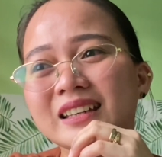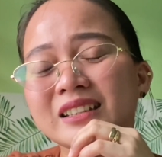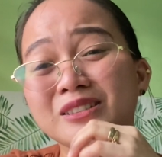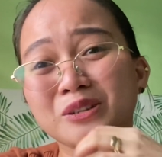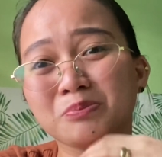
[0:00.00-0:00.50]

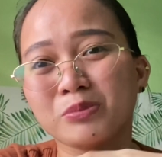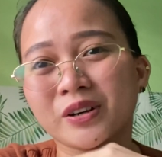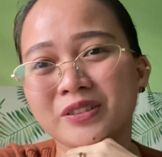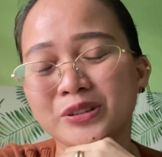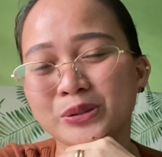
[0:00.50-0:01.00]
not
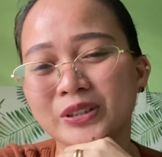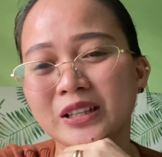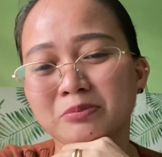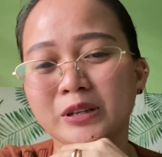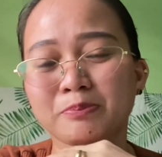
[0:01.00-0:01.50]
bother to get
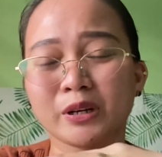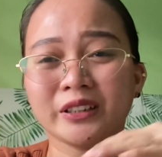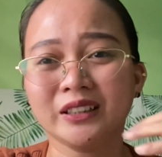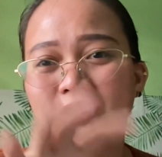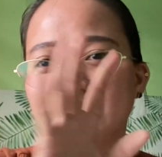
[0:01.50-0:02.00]
my
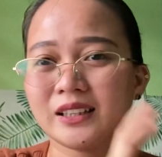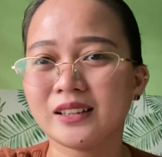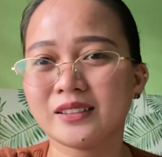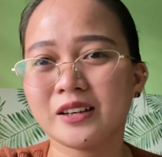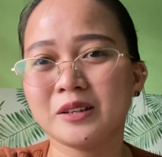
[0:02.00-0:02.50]
parking
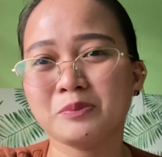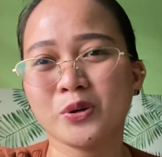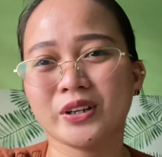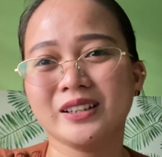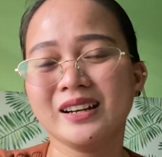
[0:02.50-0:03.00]
ticket
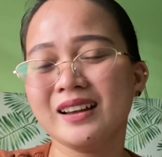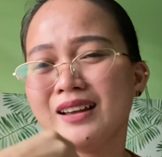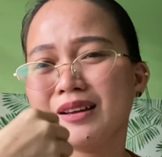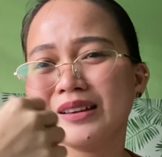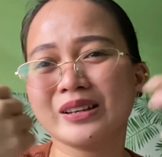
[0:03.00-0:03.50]
anymore
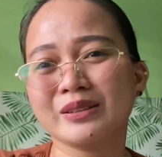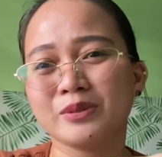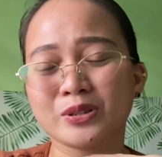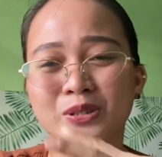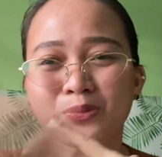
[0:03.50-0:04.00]

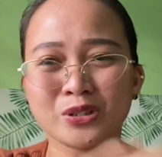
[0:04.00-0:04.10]
because he was